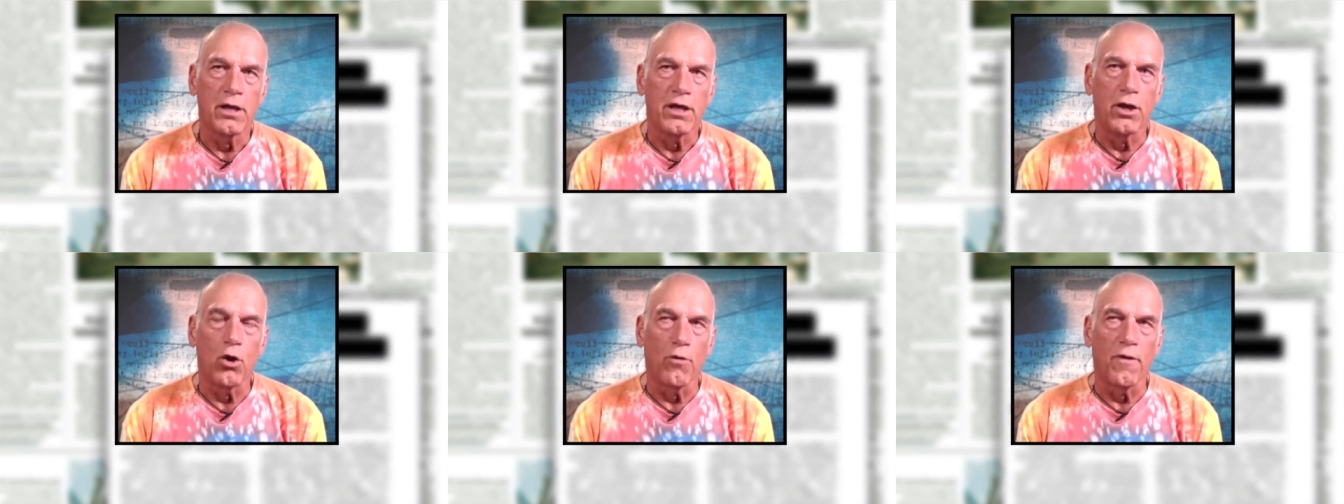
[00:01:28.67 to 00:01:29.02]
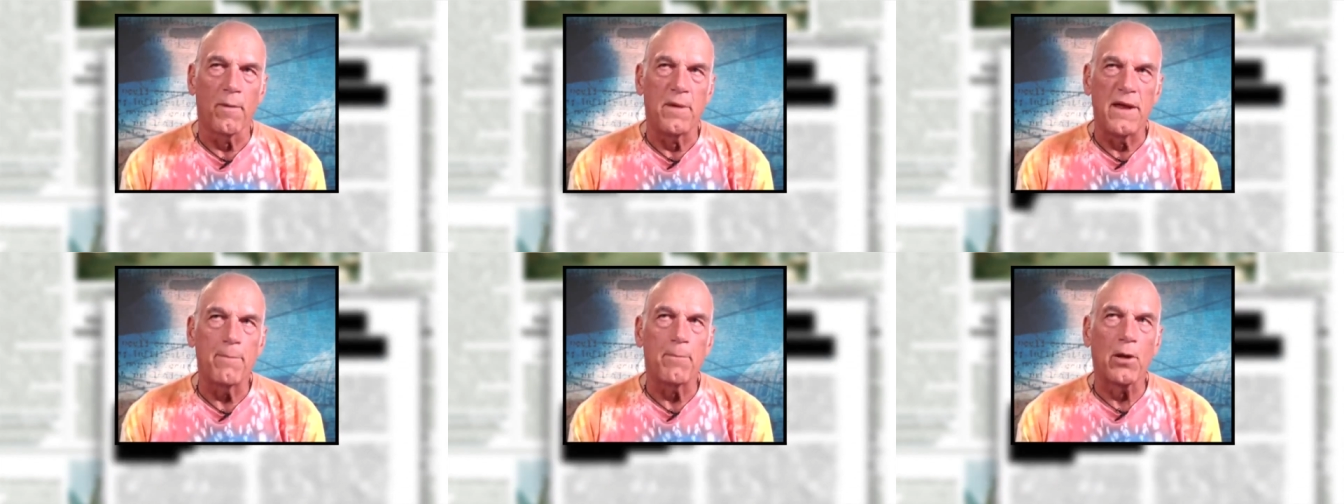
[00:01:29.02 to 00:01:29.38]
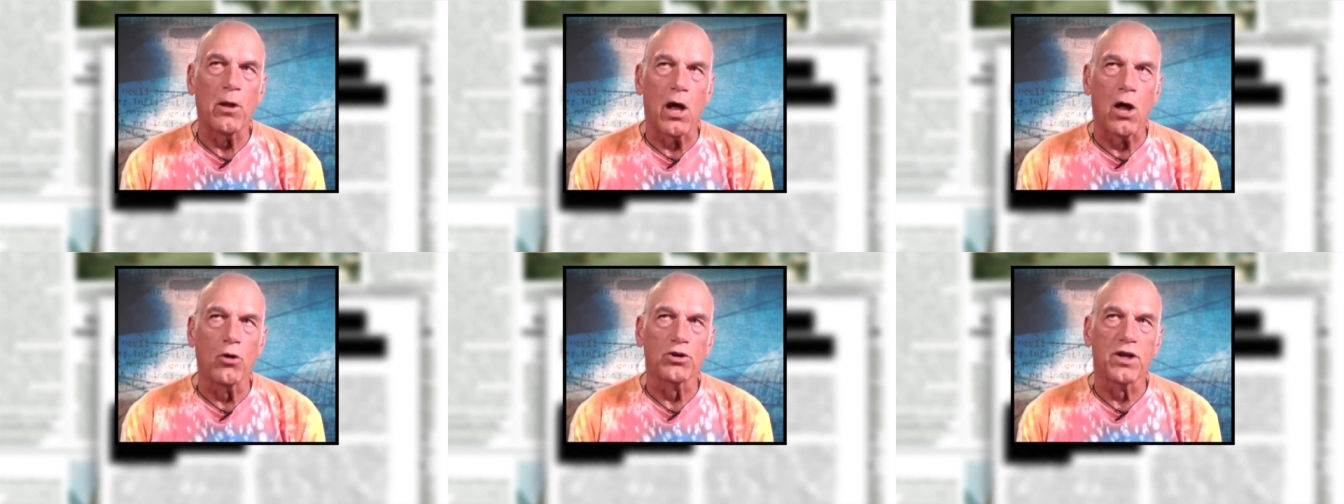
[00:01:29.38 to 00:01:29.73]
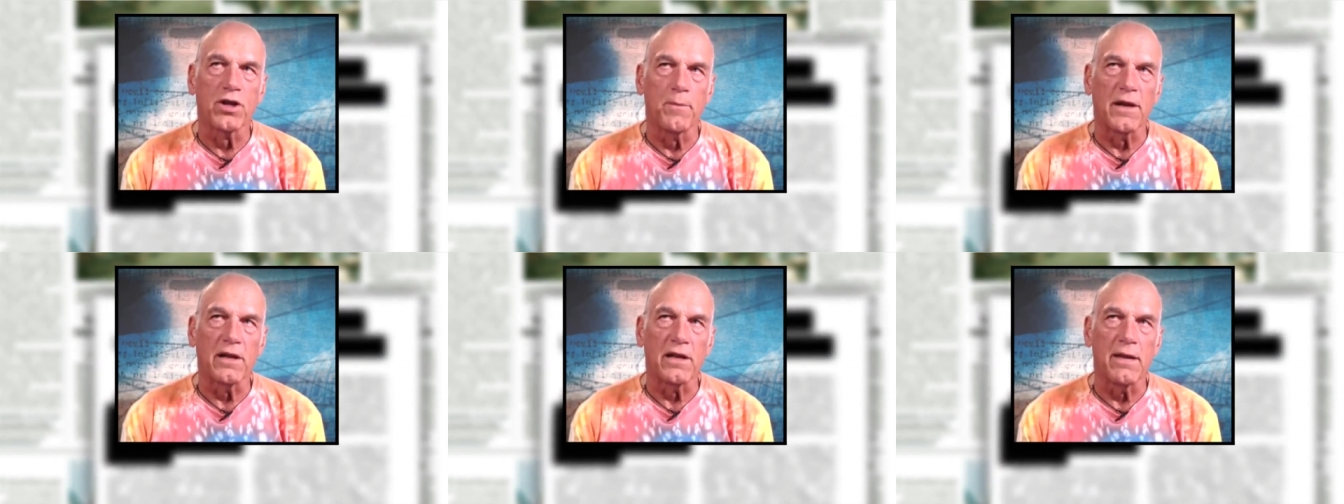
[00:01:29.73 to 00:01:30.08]
You know, the people
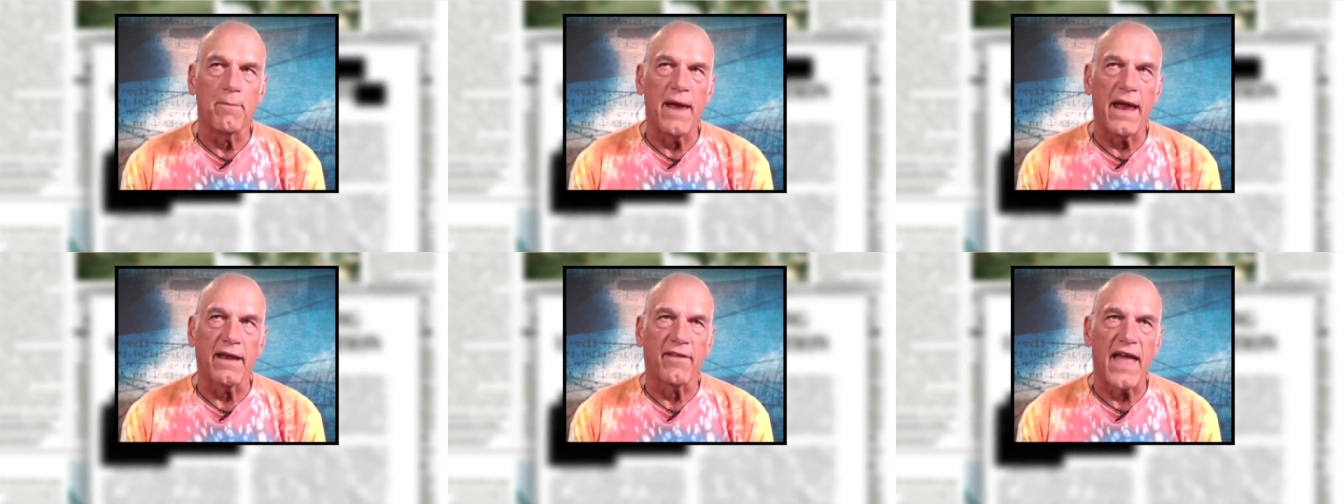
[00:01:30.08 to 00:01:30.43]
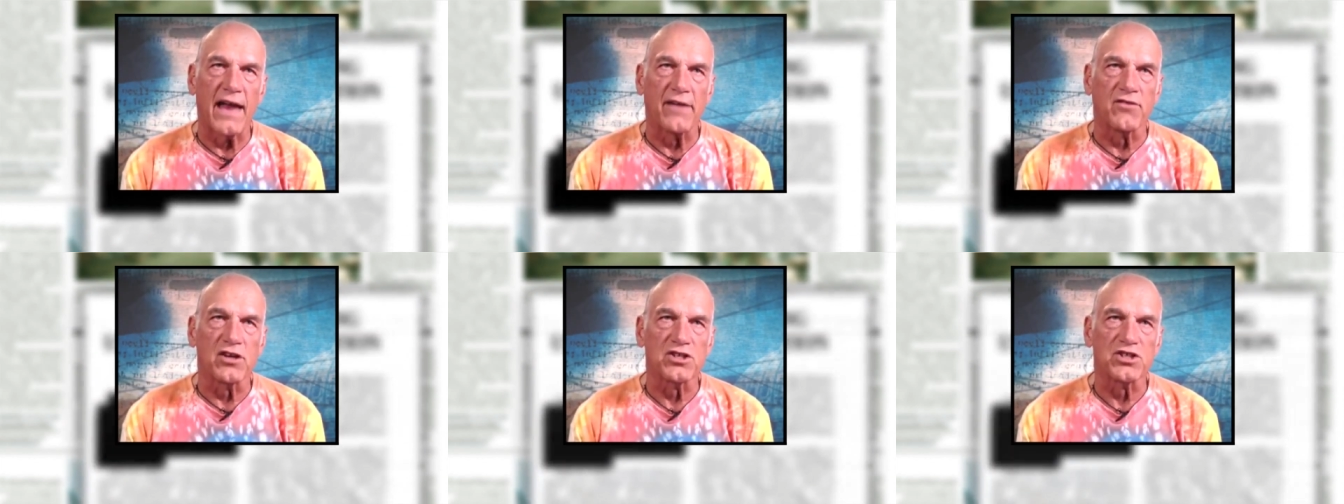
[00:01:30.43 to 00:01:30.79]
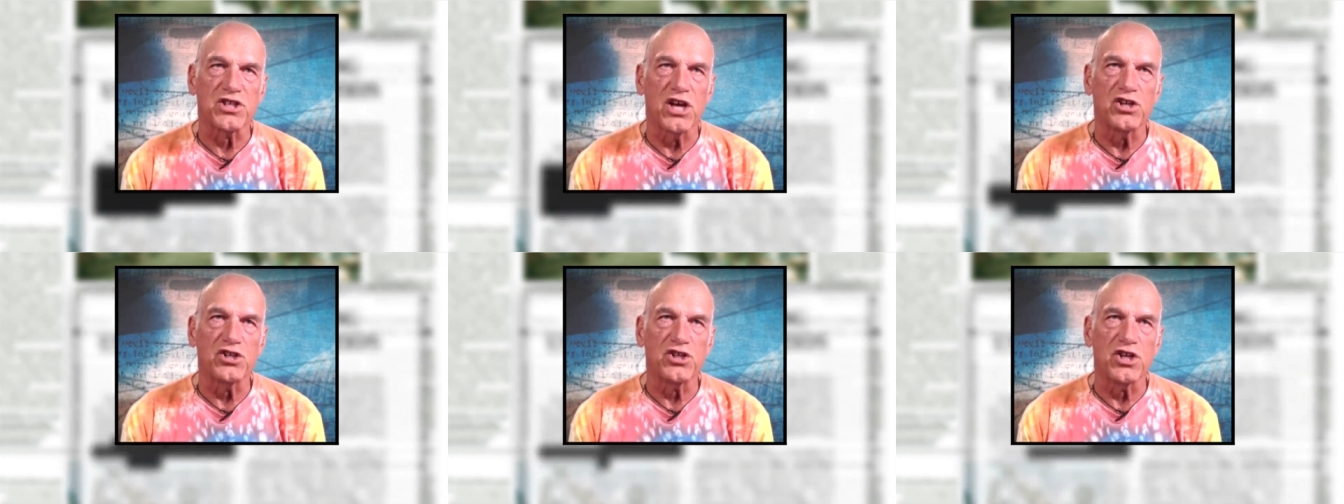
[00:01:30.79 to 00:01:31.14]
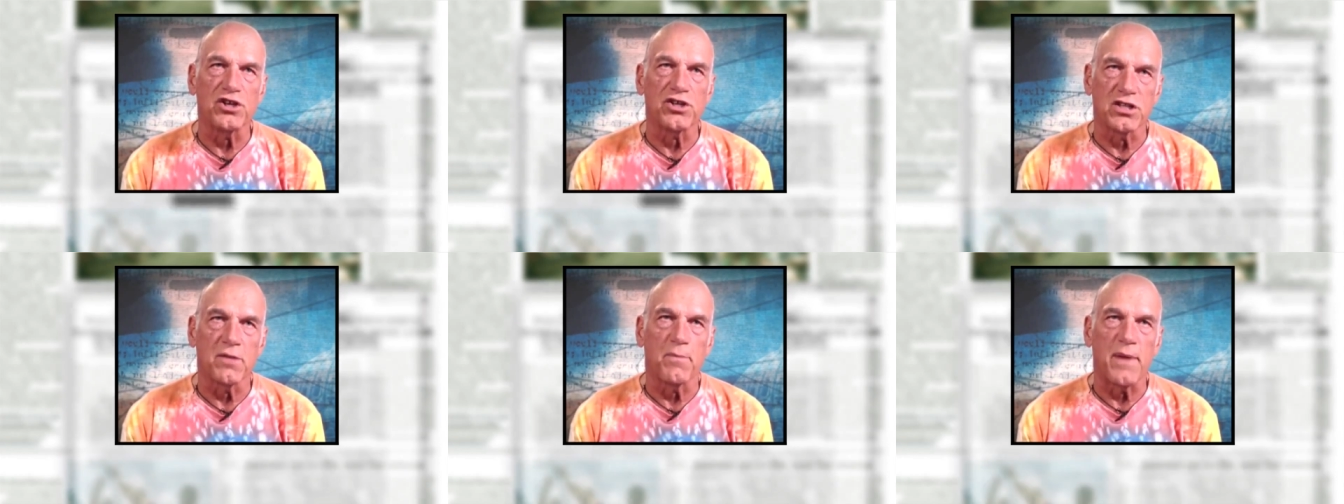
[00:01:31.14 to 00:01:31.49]
ultimately make that
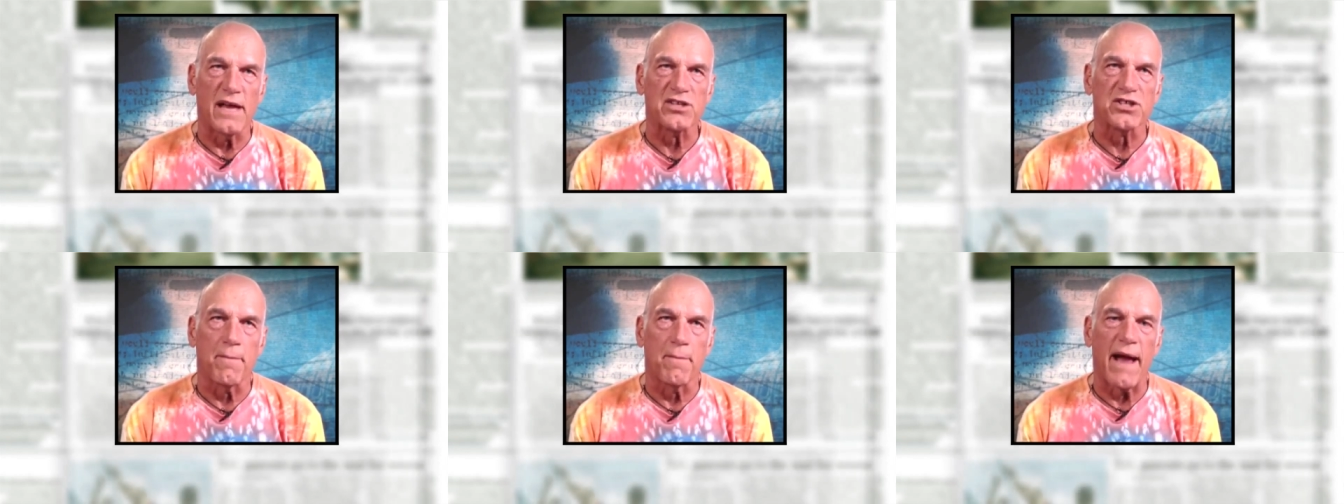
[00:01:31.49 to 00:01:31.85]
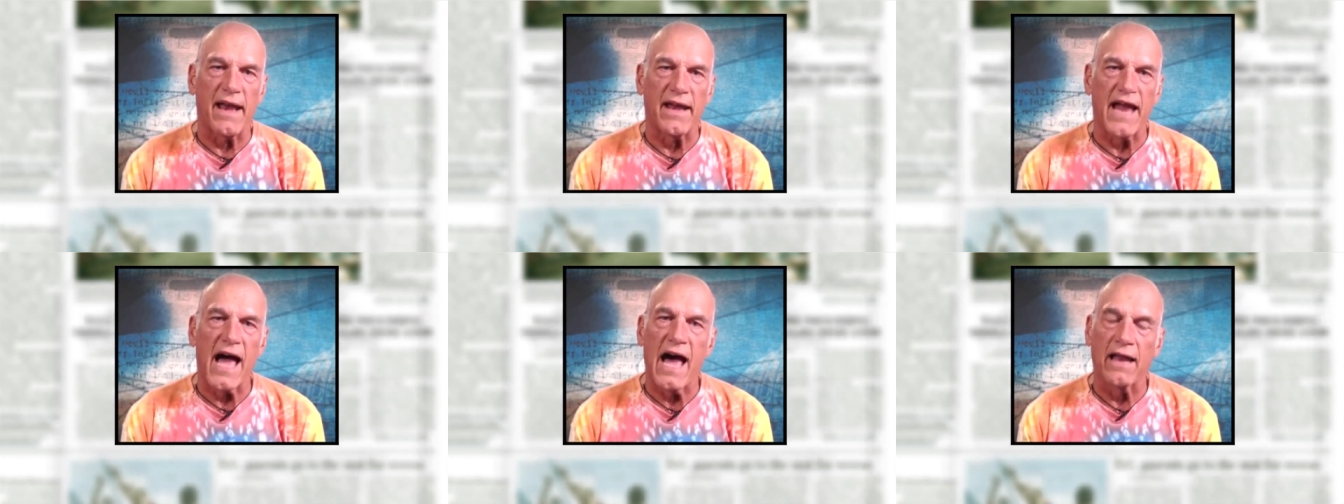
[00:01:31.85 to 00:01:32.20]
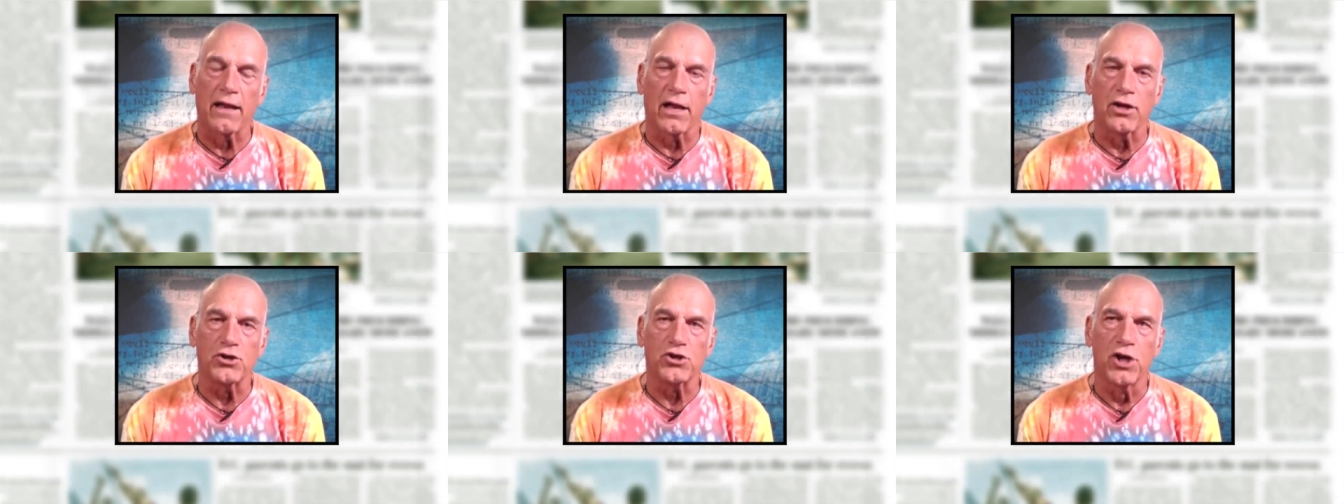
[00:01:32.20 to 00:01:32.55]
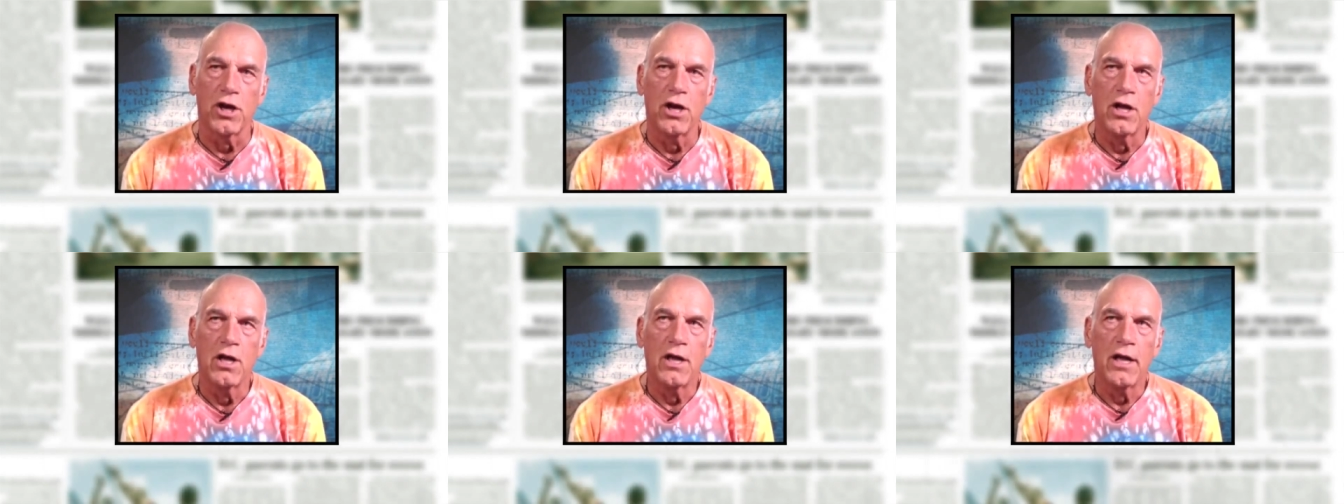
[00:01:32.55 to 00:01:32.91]
decision to the best of my
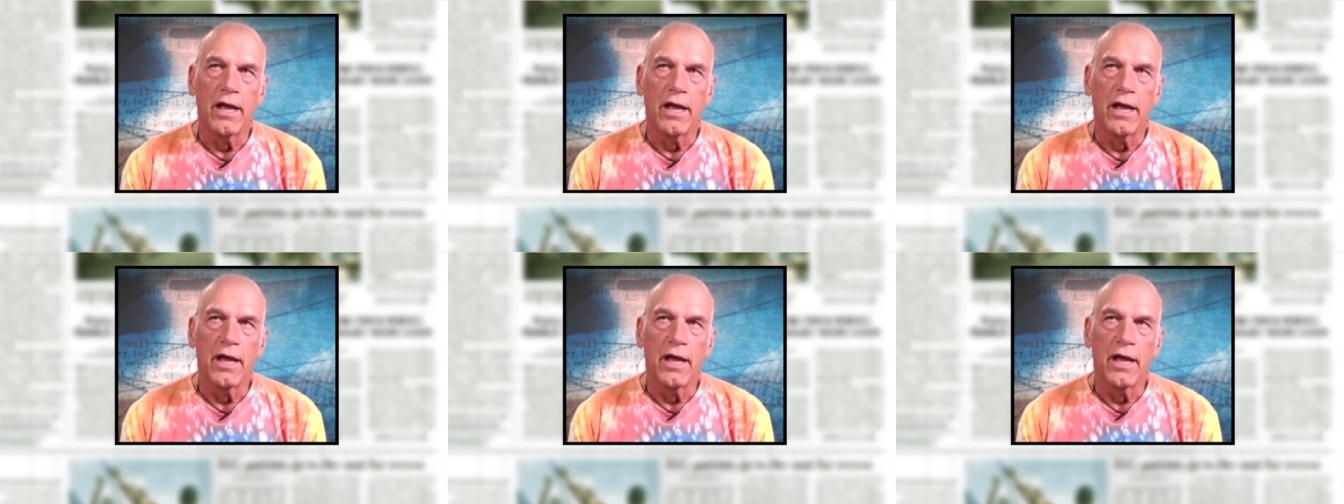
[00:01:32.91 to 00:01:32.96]
knowledge.